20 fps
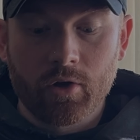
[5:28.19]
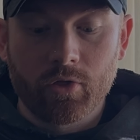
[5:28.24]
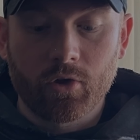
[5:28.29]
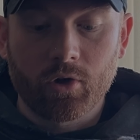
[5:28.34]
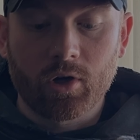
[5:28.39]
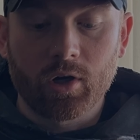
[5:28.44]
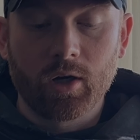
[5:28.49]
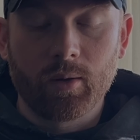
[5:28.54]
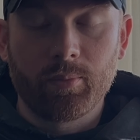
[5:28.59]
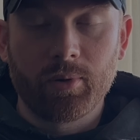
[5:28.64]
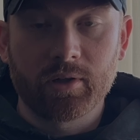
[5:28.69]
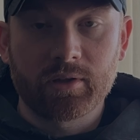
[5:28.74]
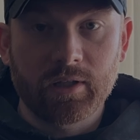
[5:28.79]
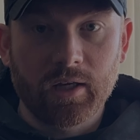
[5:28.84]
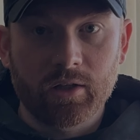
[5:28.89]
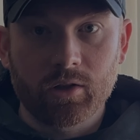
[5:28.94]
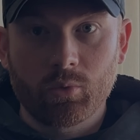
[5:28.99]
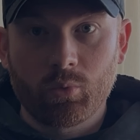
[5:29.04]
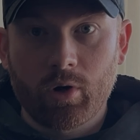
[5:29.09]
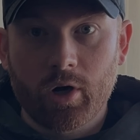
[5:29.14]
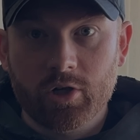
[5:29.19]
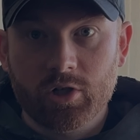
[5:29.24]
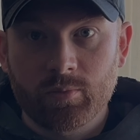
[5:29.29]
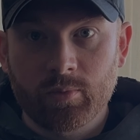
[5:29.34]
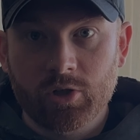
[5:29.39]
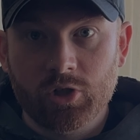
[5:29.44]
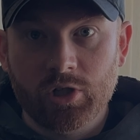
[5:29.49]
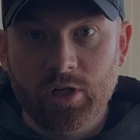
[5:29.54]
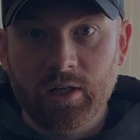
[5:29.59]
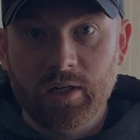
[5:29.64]
They're going to put that in the washing
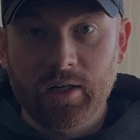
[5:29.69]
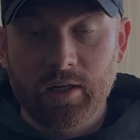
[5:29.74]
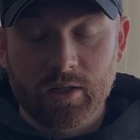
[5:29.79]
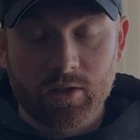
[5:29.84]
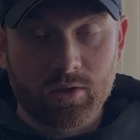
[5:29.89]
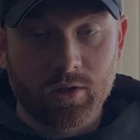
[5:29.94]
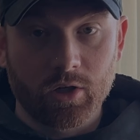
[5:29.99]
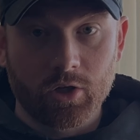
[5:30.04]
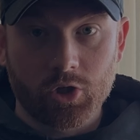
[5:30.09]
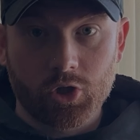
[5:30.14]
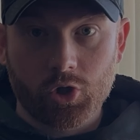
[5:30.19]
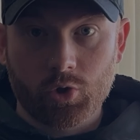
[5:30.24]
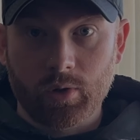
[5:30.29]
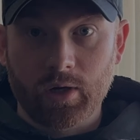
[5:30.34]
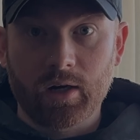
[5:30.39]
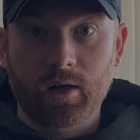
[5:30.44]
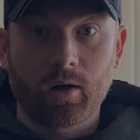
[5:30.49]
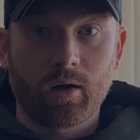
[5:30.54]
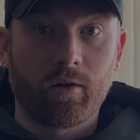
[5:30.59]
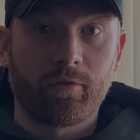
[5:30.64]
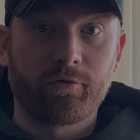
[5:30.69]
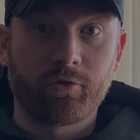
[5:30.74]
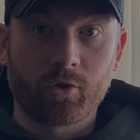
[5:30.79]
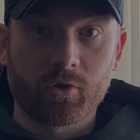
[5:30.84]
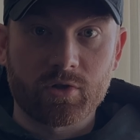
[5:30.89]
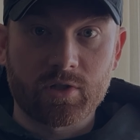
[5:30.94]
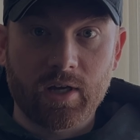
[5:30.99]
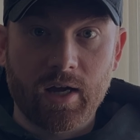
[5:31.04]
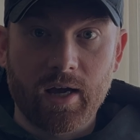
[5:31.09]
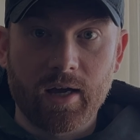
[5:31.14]
machine and it's going to shrink a
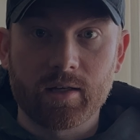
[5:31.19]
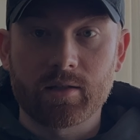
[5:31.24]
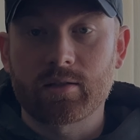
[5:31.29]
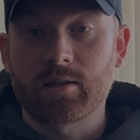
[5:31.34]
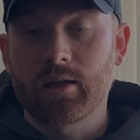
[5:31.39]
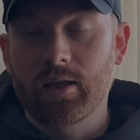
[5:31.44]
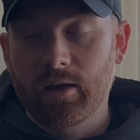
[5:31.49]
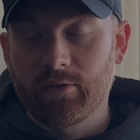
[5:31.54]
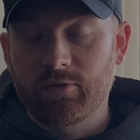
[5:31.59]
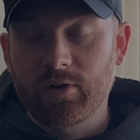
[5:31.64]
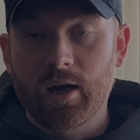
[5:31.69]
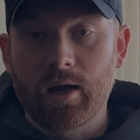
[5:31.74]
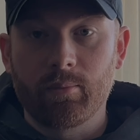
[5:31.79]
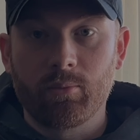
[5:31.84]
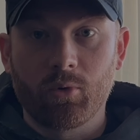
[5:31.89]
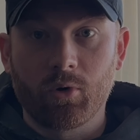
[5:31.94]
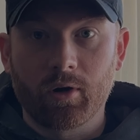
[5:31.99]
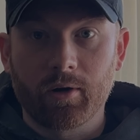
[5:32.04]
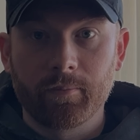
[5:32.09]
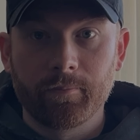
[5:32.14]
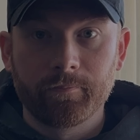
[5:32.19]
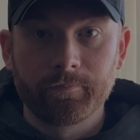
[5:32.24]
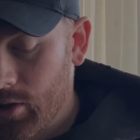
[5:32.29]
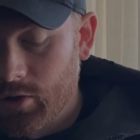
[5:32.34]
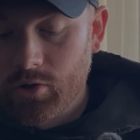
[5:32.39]
full size, if not more.